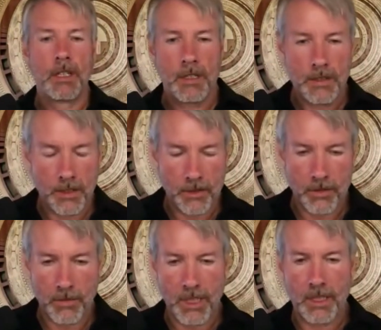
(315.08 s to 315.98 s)

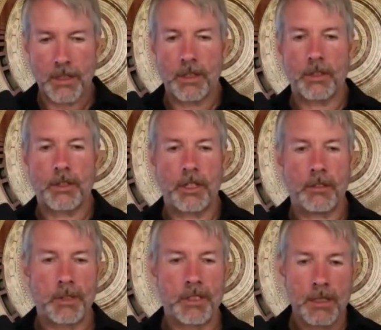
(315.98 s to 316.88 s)
digital
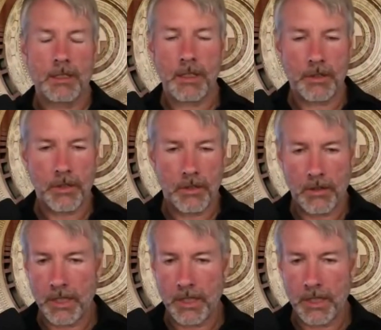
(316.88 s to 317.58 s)
relationships, digital